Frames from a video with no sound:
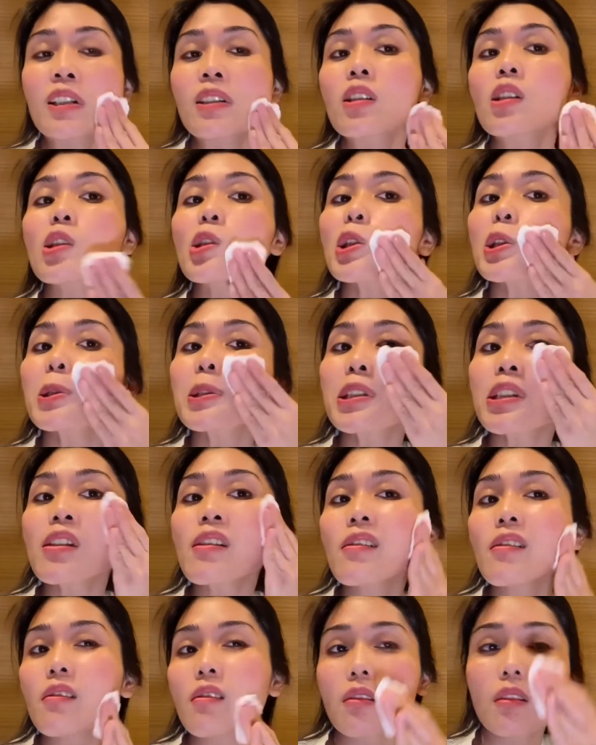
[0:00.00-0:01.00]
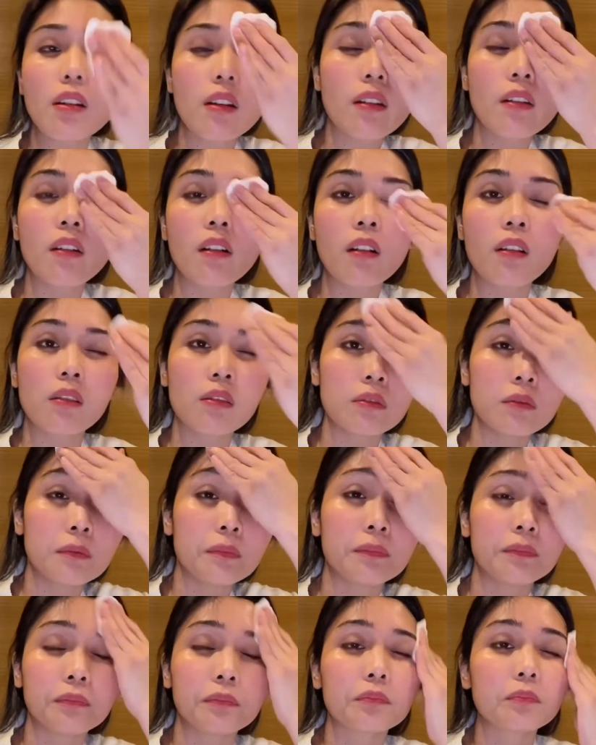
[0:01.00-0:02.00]
So just, you know,
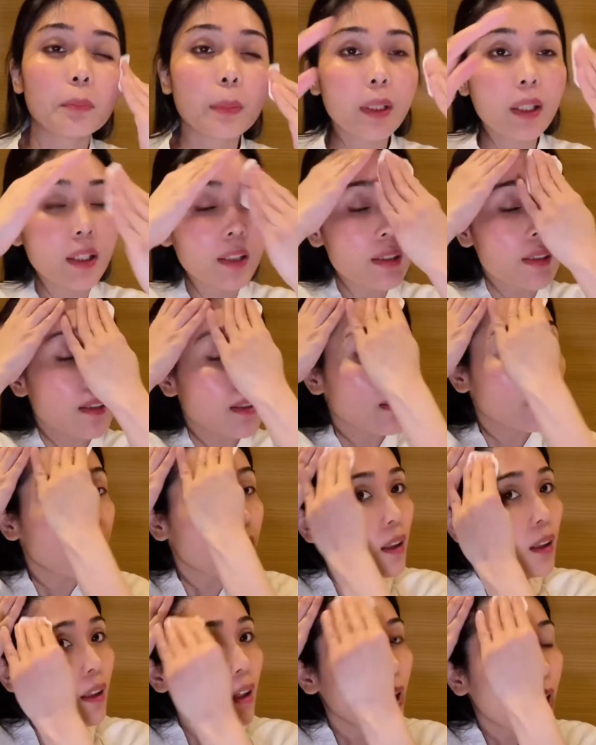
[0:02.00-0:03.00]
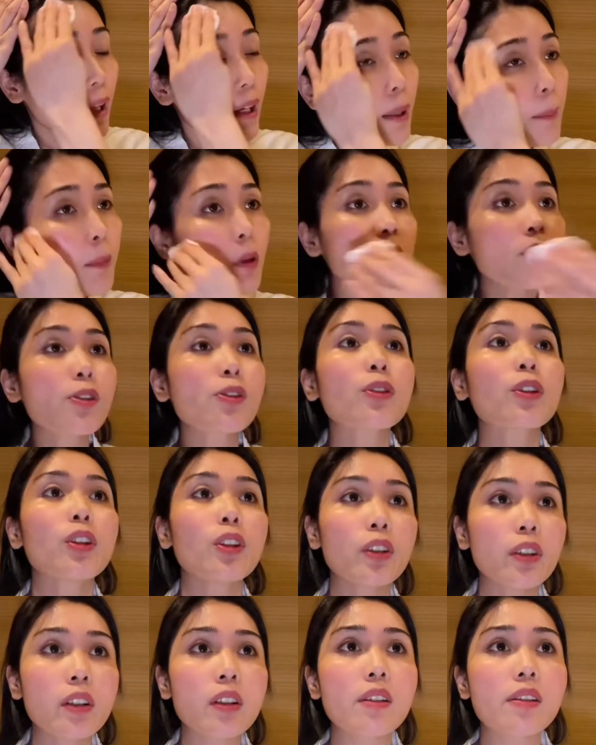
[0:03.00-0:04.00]
but, and I'm also
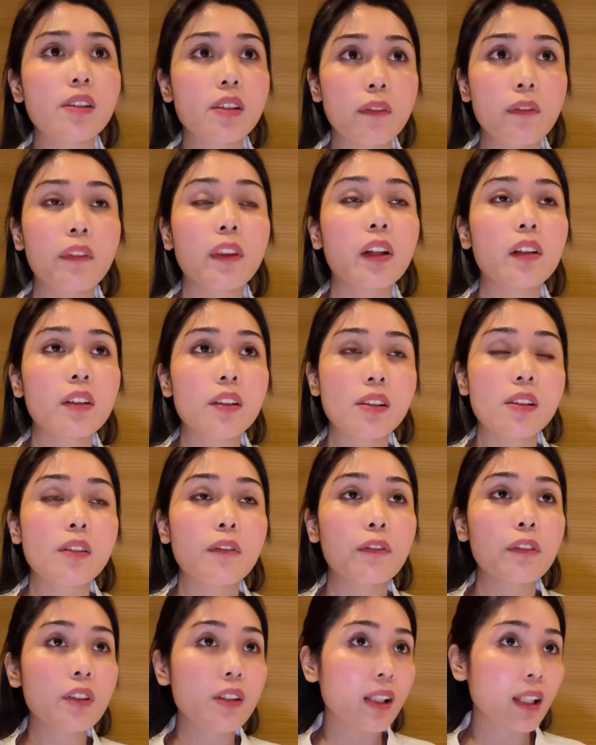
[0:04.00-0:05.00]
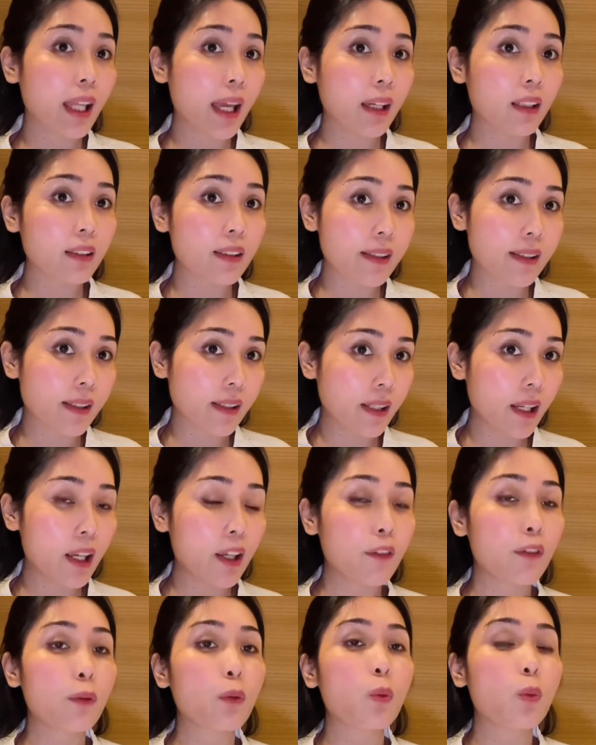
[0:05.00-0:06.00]
curious if there is a fungal acne
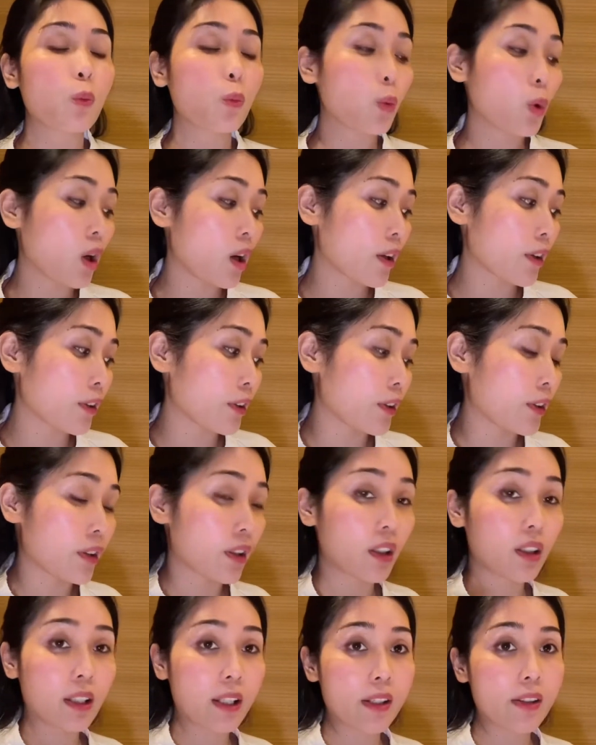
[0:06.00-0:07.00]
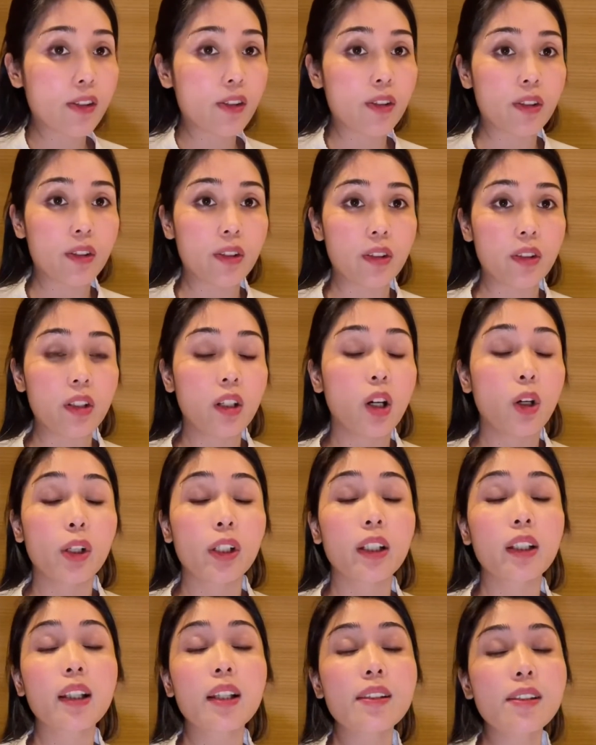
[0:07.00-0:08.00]
safe water cleanser or
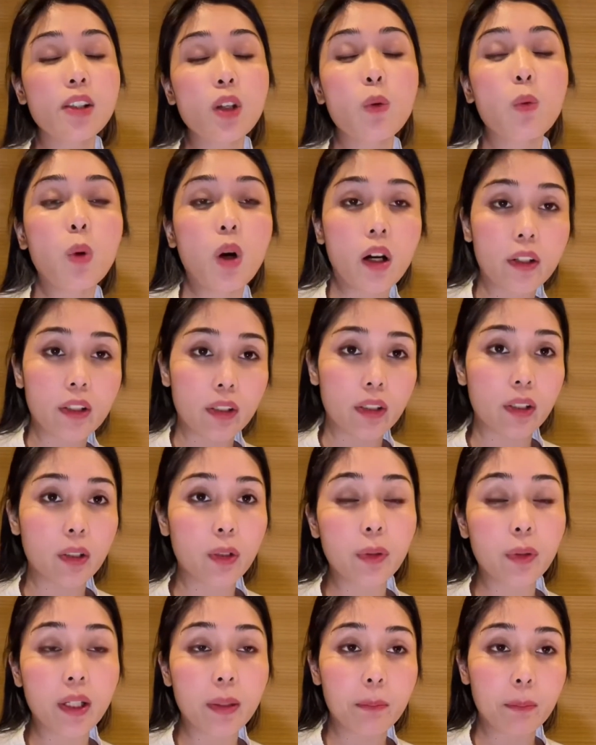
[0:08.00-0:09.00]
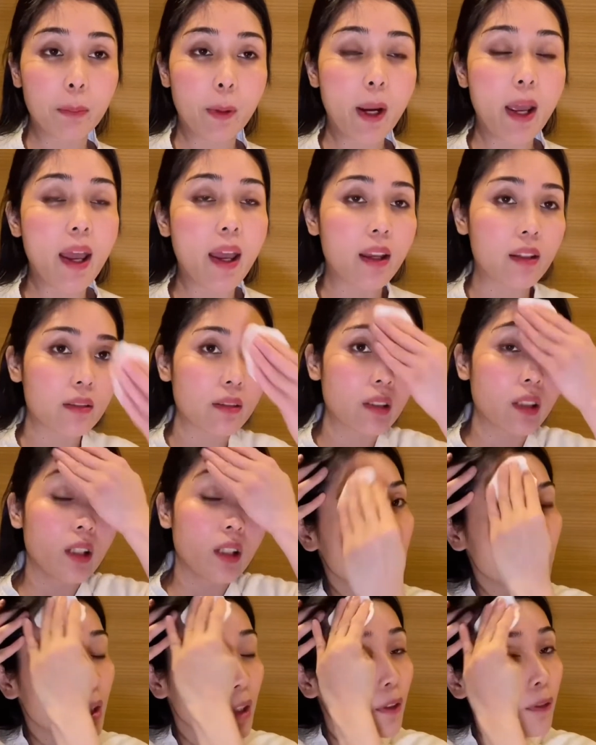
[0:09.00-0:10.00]
cleansing water Korean brand.
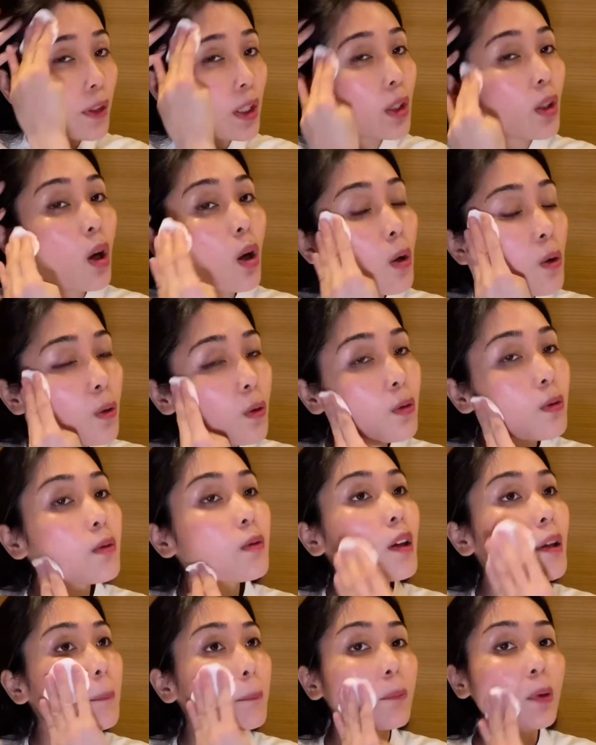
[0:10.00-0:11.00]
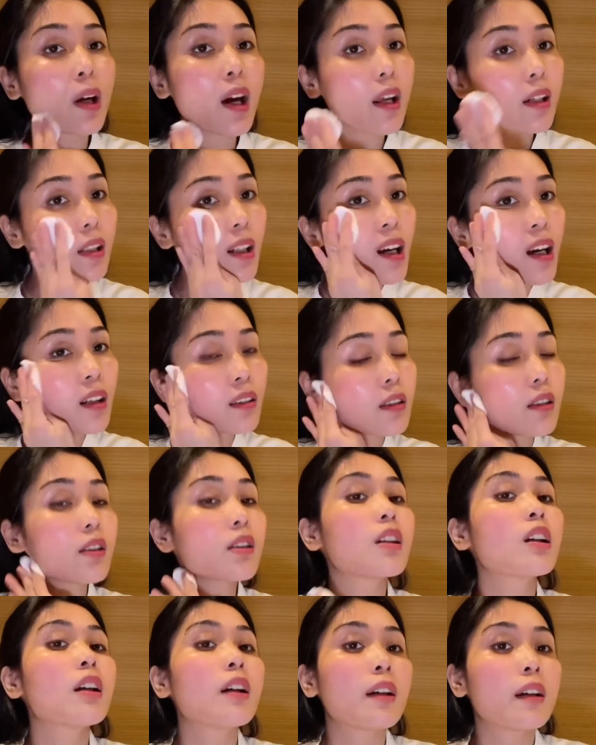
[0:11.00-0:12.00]
If you know a product
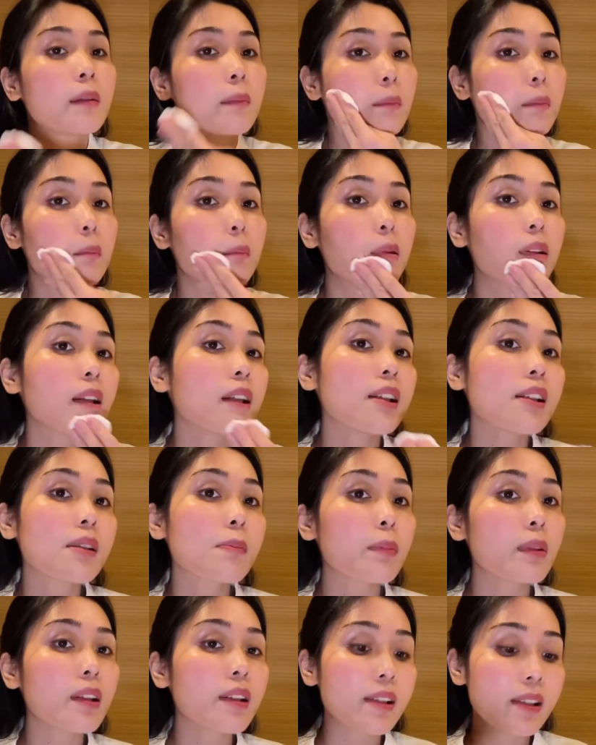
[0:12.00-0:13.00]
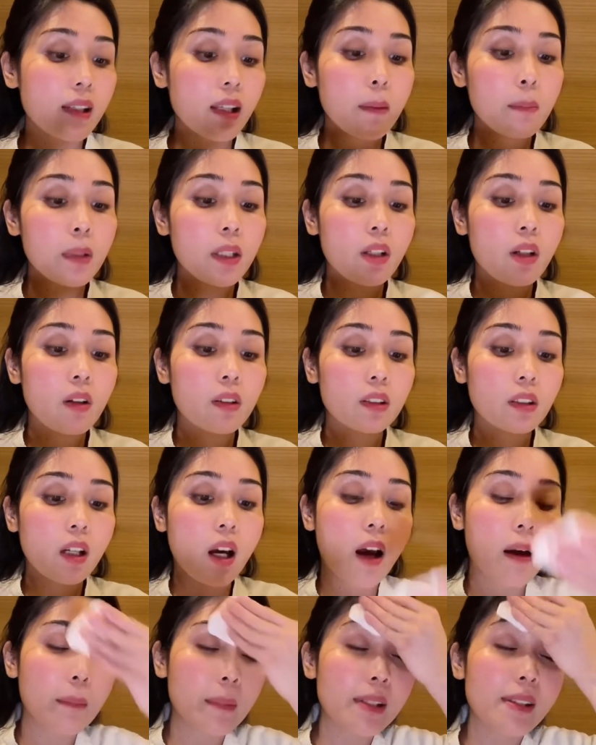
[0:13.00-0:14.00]
please let me know in the
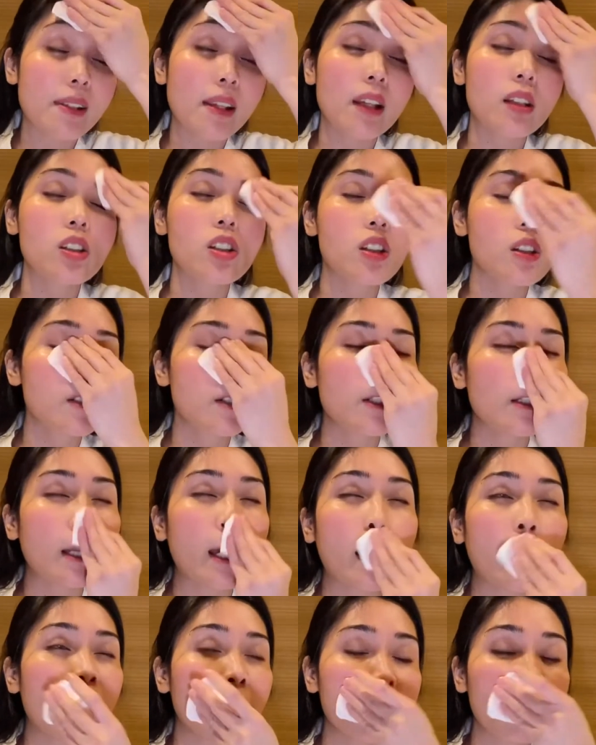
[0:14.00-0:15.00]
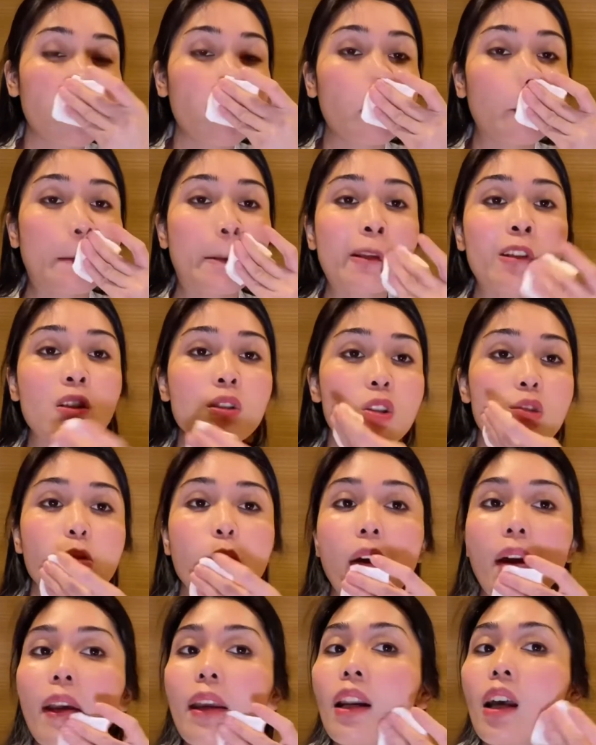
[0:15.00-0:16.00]
comment section. I'm going to
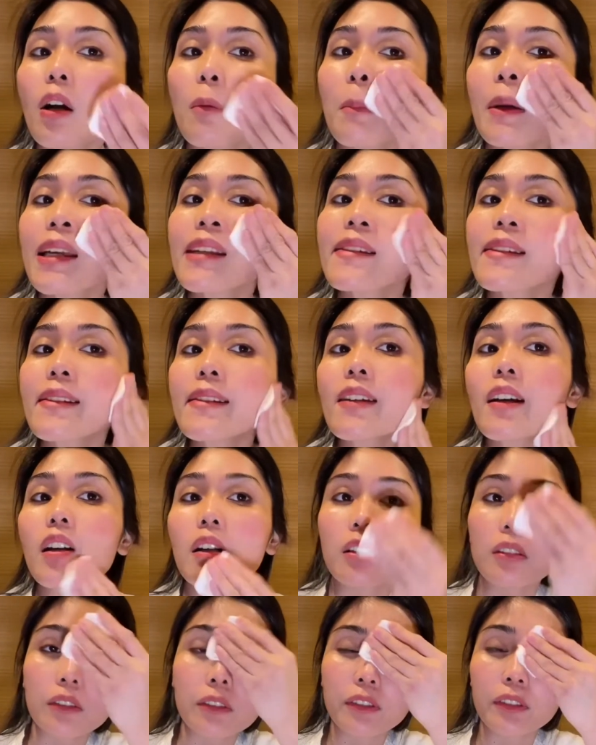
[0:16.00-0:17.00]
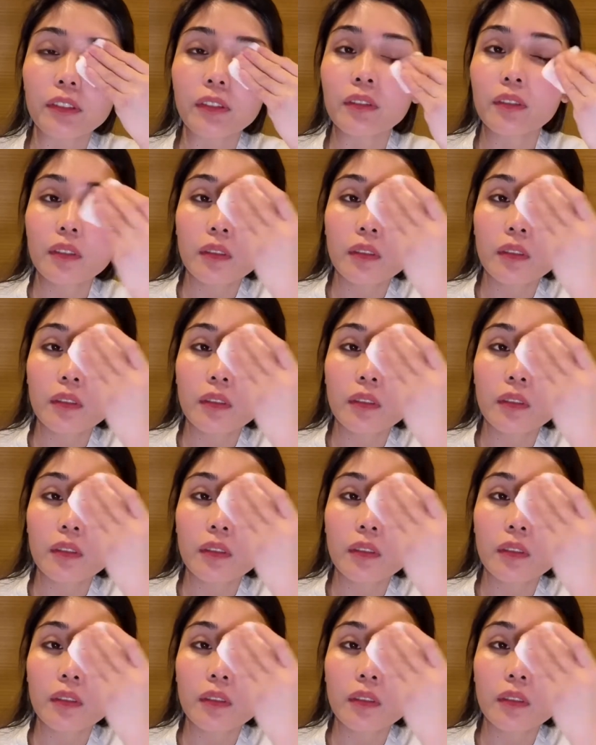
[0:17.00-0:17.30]
try it out myself.